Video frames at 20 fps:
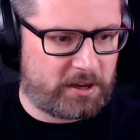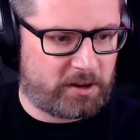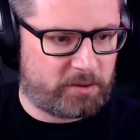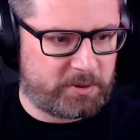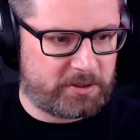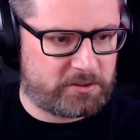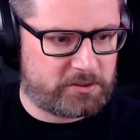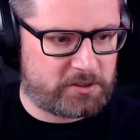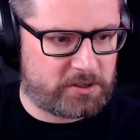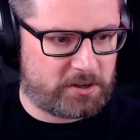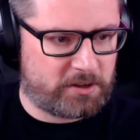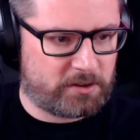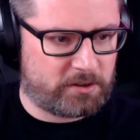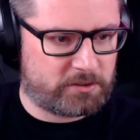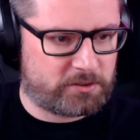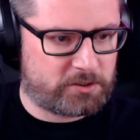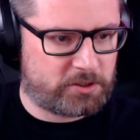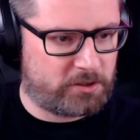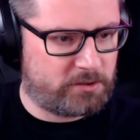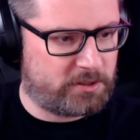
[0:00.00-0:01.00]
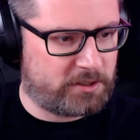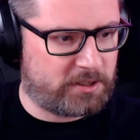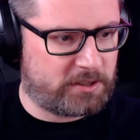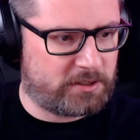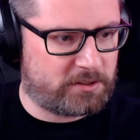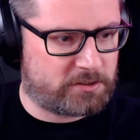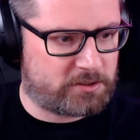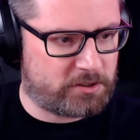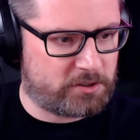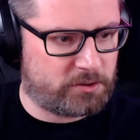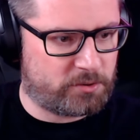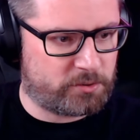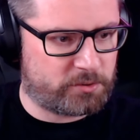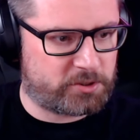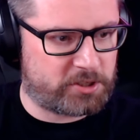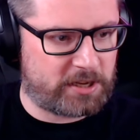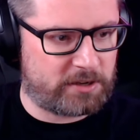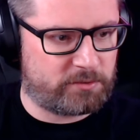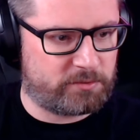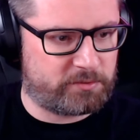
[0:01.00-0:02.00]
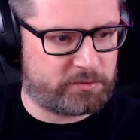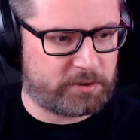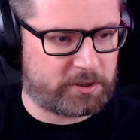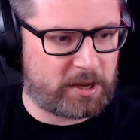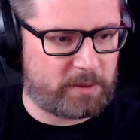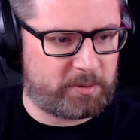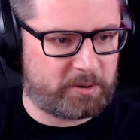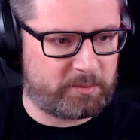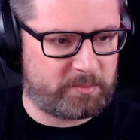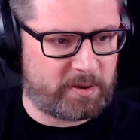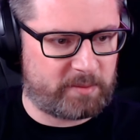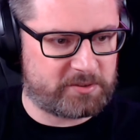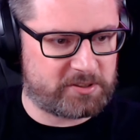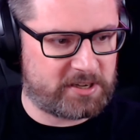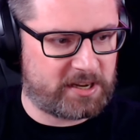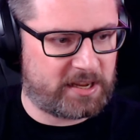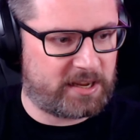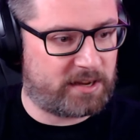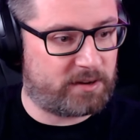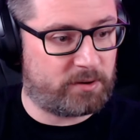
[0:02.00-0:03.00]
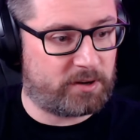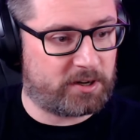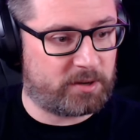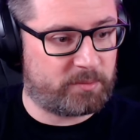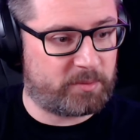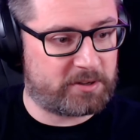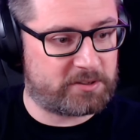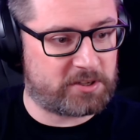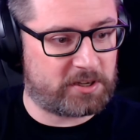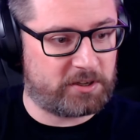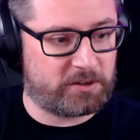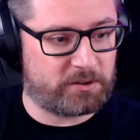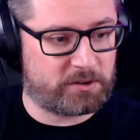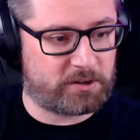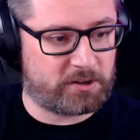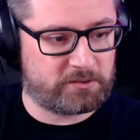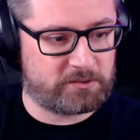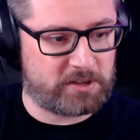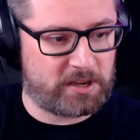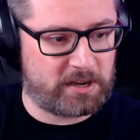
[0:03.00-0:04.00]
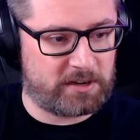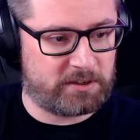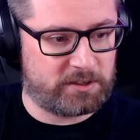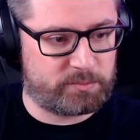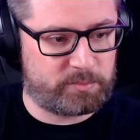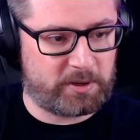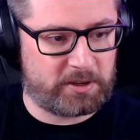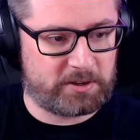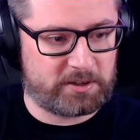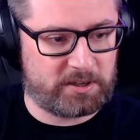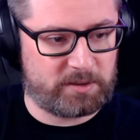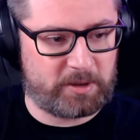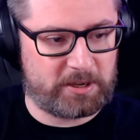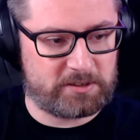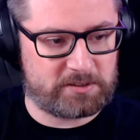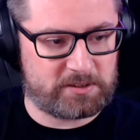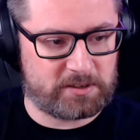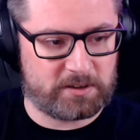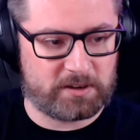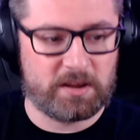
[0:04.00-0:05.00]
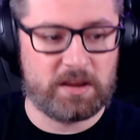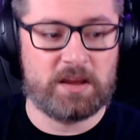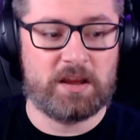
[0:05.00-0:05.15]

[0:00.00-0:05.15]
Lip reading: I've been tuning into your channel for a couple of months now, and I must say your content is bloody amazing.